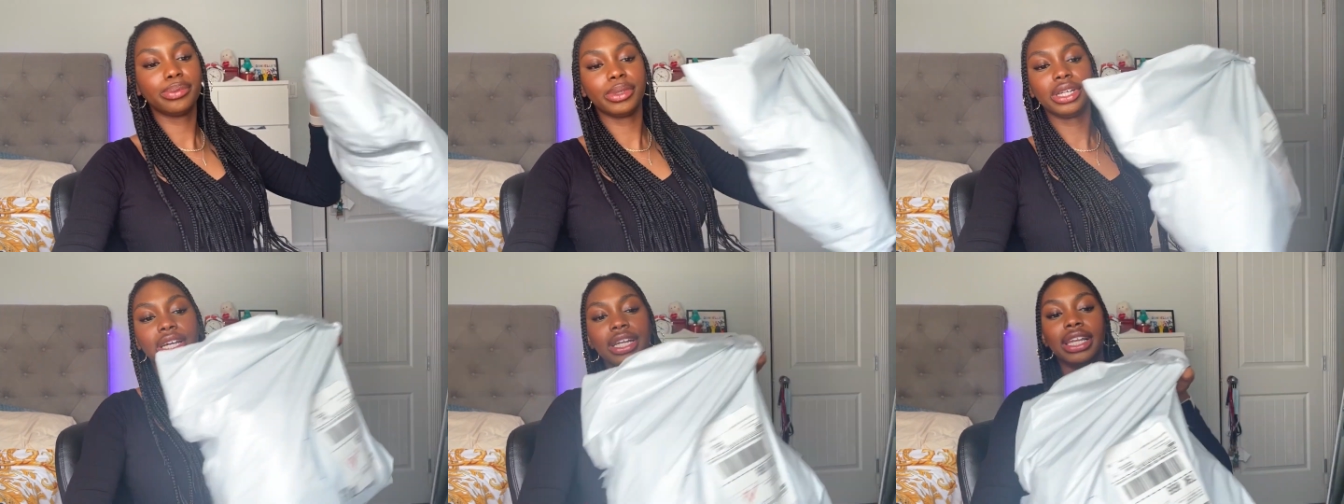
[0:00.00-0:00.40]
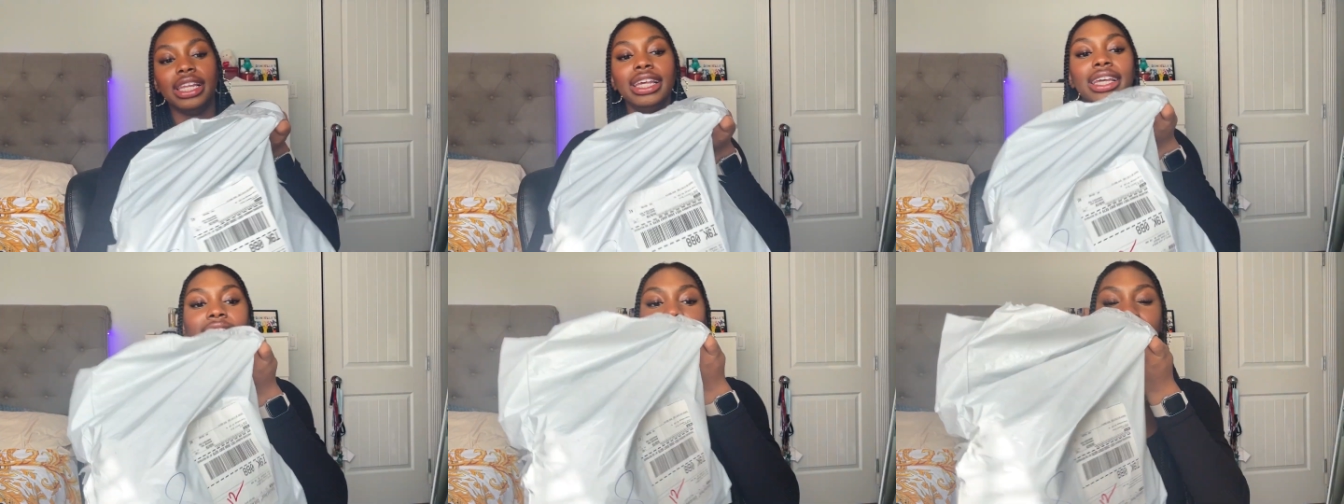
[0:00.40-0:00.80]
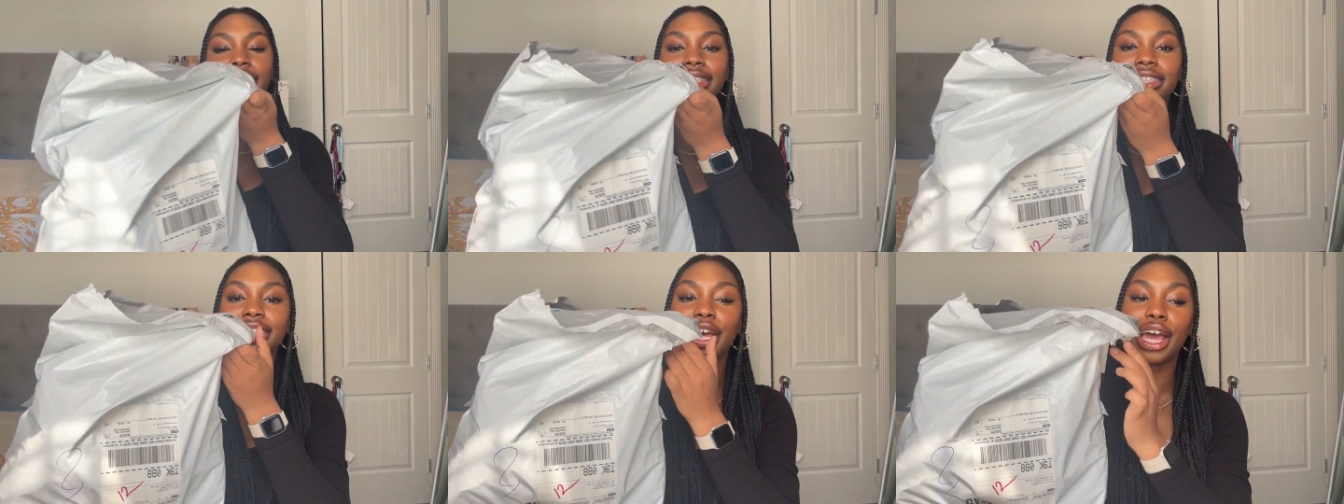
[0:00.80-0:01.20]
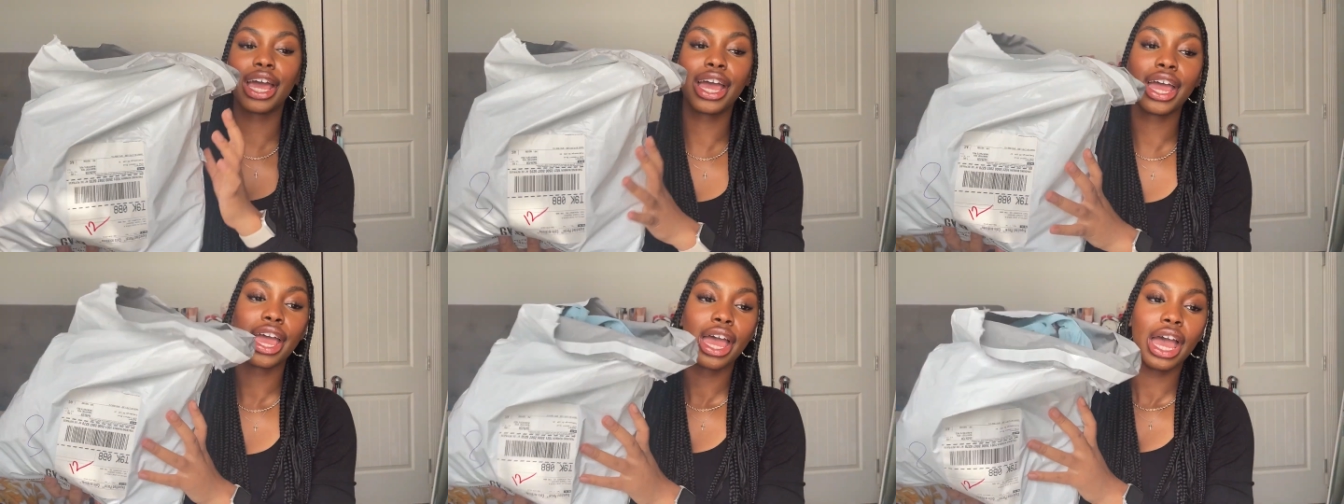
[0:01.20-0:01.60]
but not least
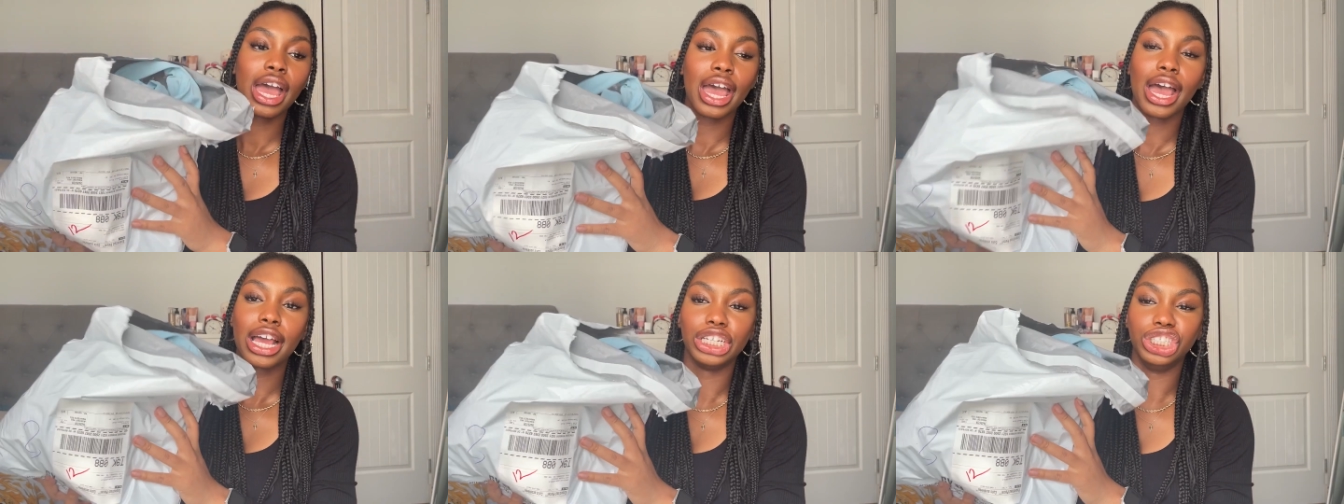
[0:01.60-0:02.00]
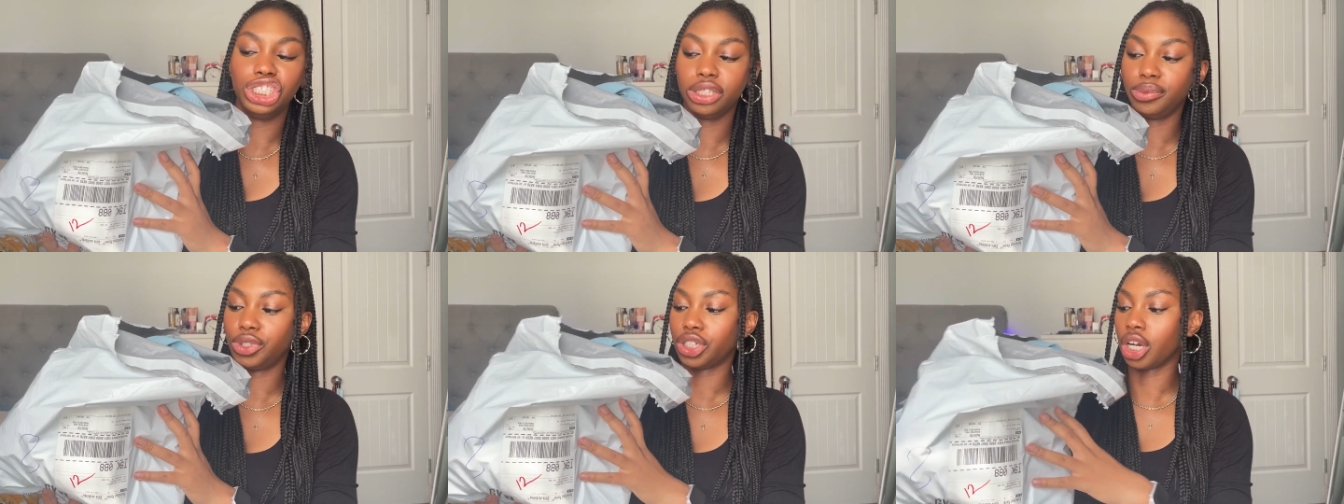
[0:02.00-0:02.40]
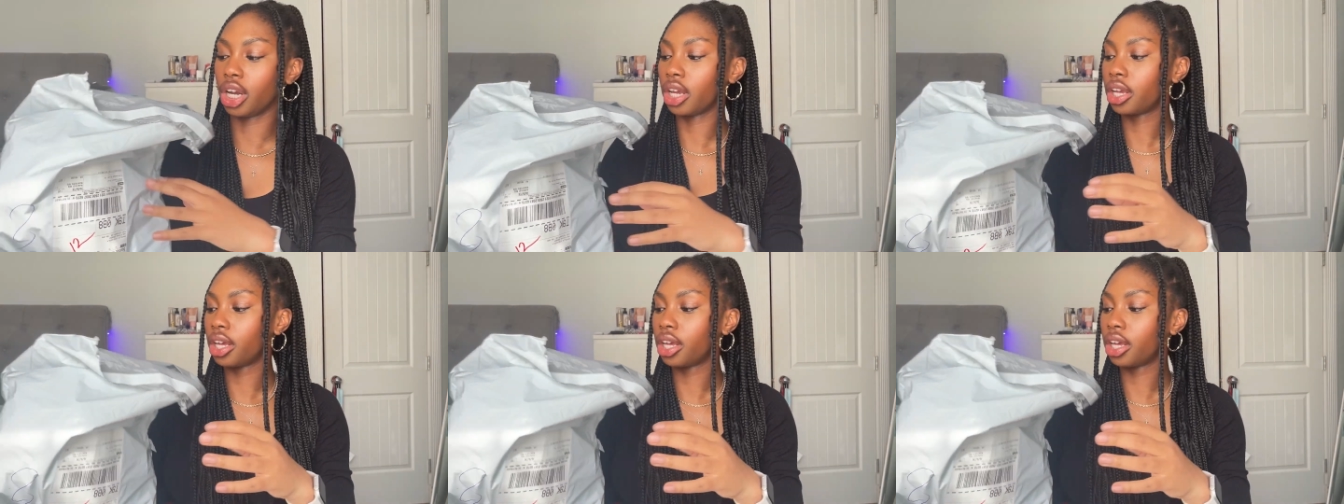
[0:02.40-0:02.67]
gymshark